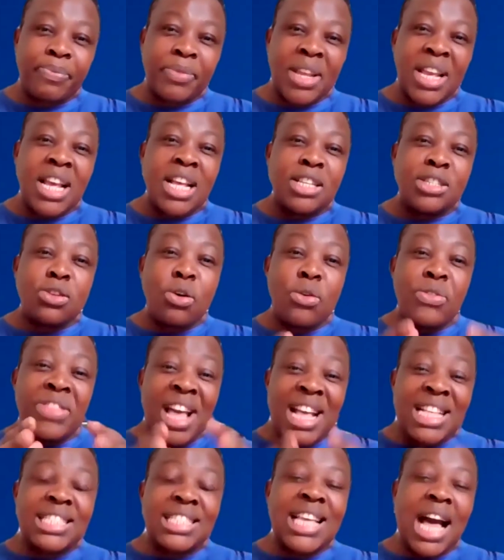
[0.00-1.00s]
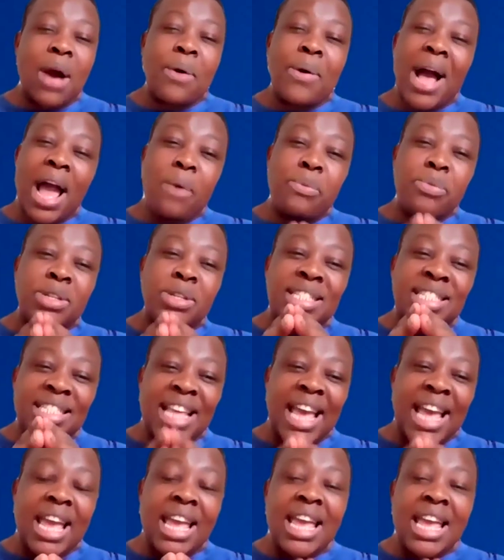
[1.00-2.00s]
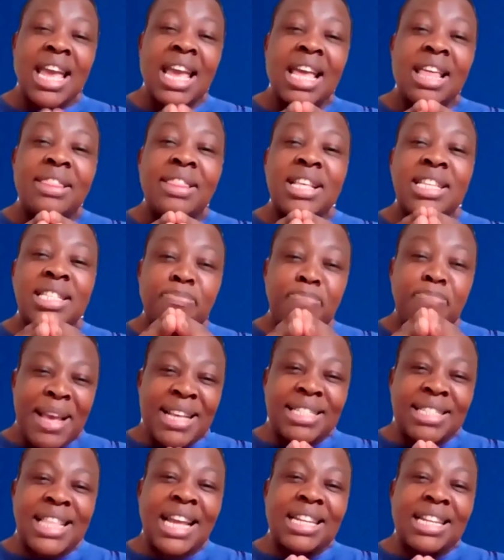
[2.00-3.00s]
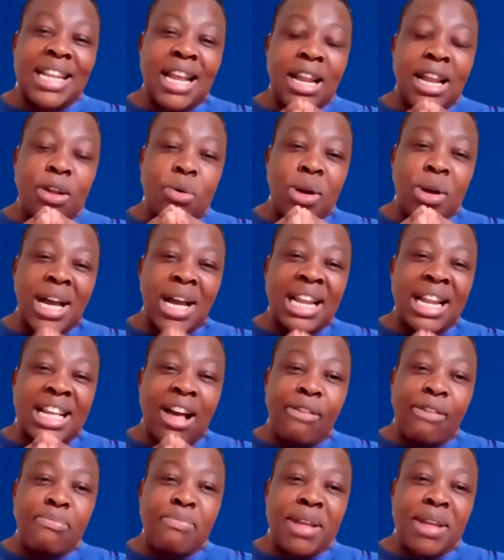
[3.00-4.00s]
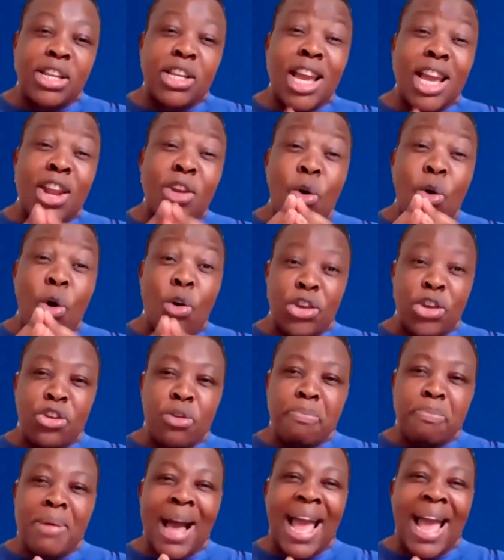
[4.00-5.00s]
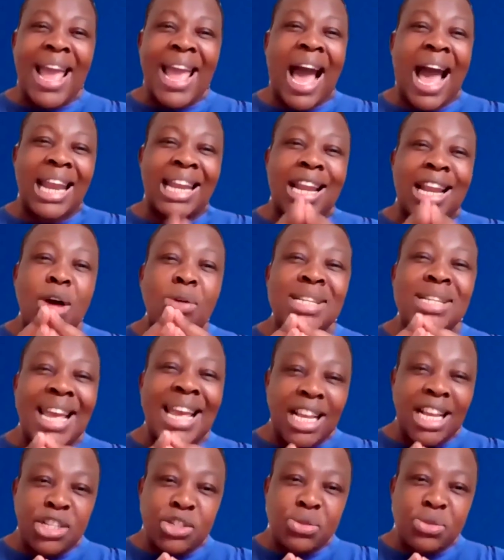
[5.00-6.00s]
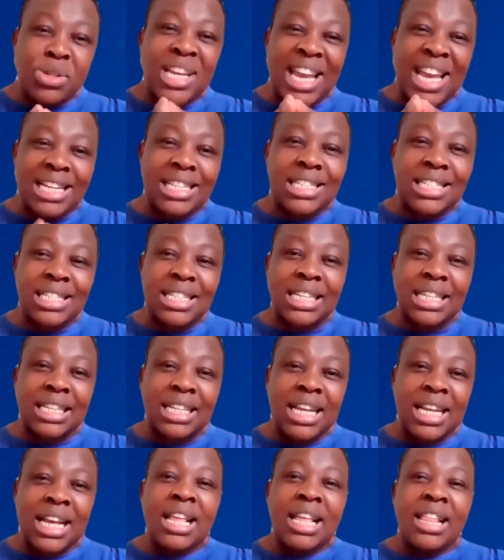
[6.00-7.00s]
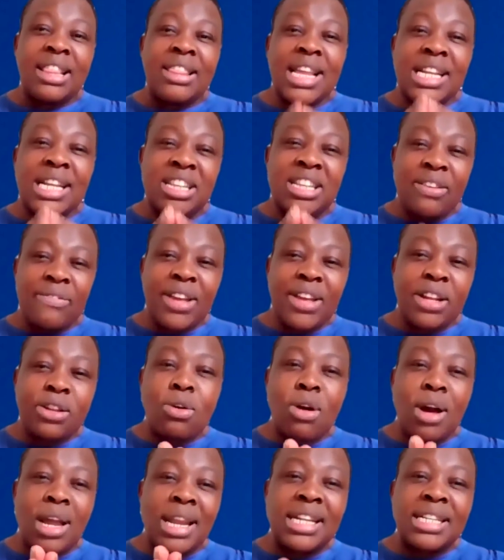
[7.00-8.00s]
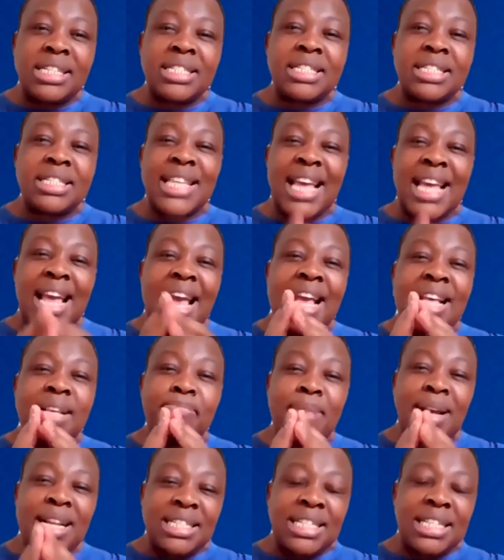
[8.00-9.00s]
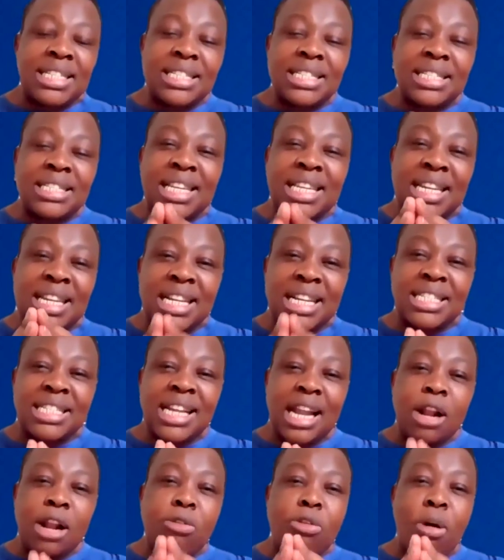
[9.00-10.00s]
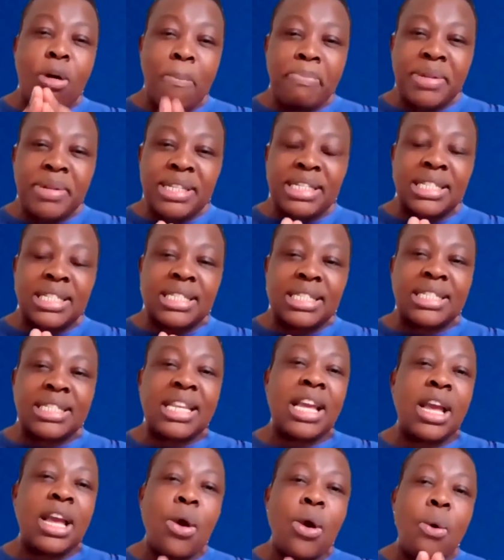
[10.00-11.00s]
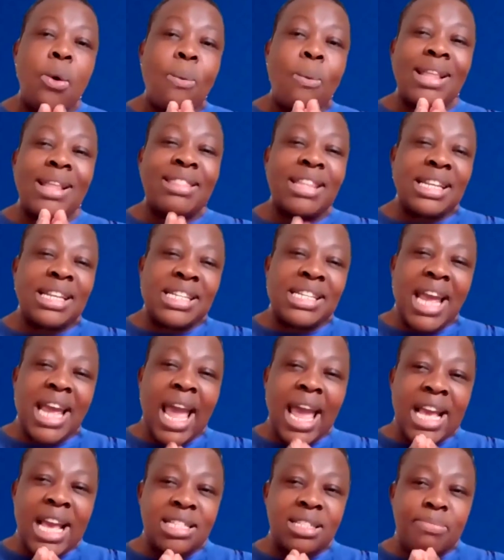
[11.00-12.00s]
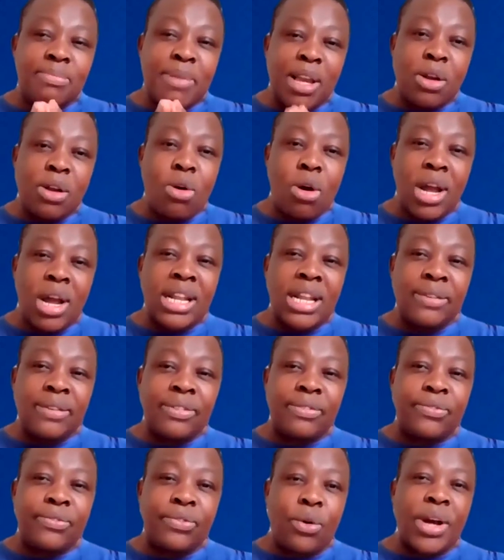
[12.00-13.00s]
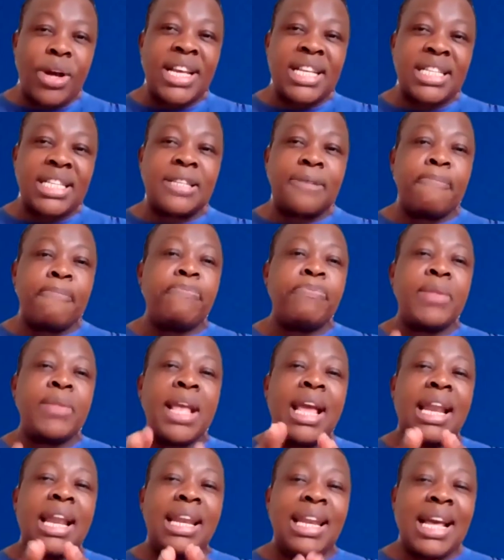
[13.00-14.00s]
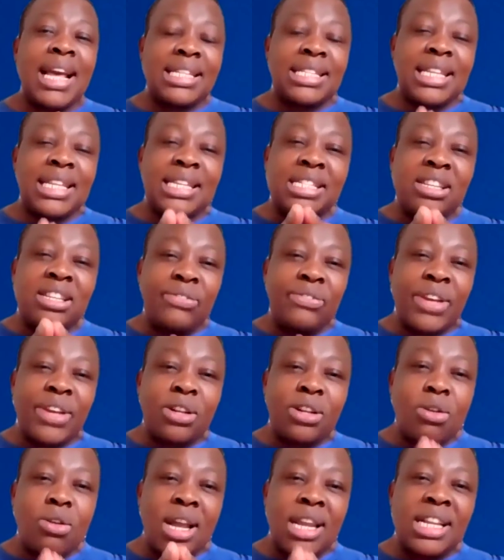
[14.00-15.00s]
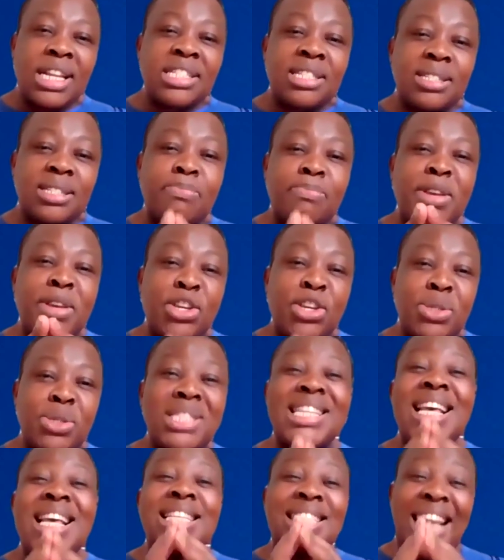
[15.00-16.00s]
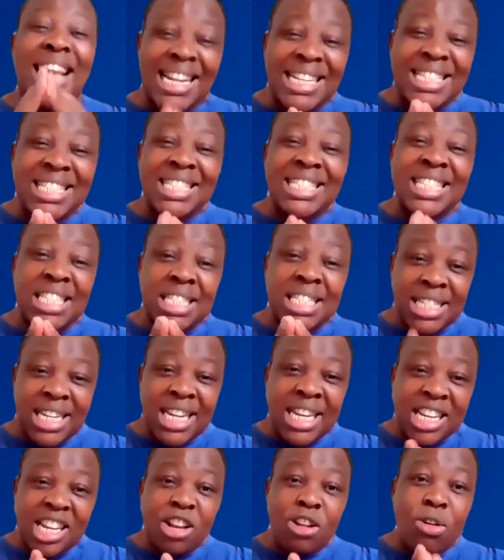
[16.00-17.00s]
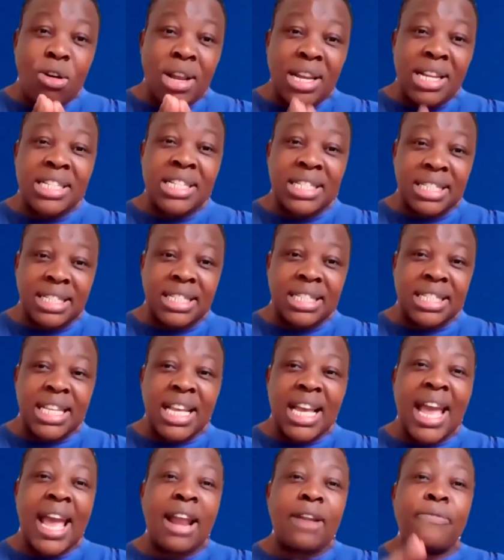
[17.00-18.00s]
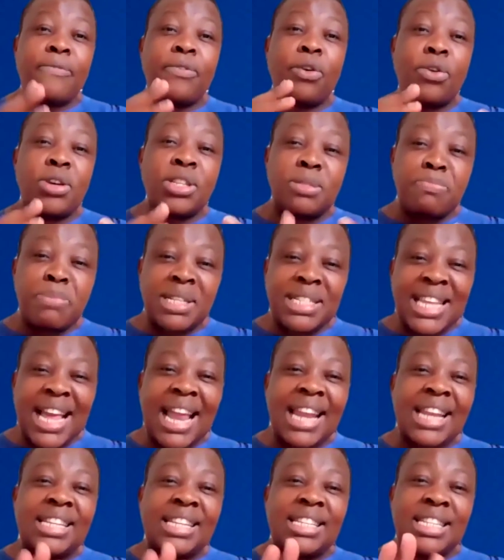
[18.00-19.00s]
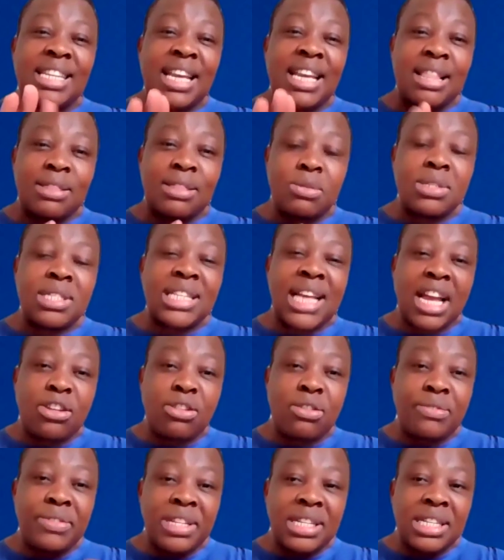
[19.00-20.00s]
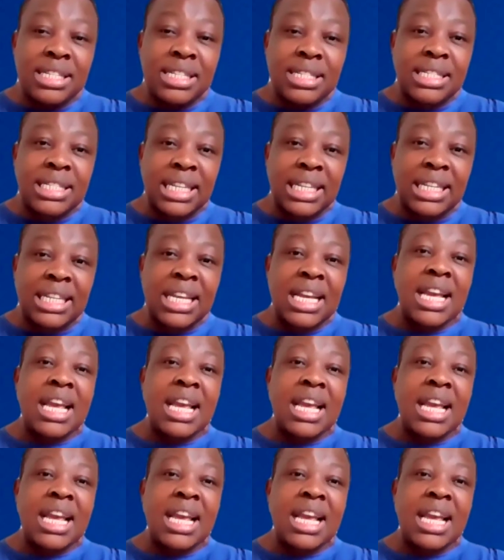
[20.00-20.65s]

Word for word: Mm. So that's how I would say the space that the local government can occupy around education. The TVET colleges, as much as it's a national competency, what the DA has been calling for is, let the TVET colleges be used as artisan training colleges and for hospitality and those kind of industry.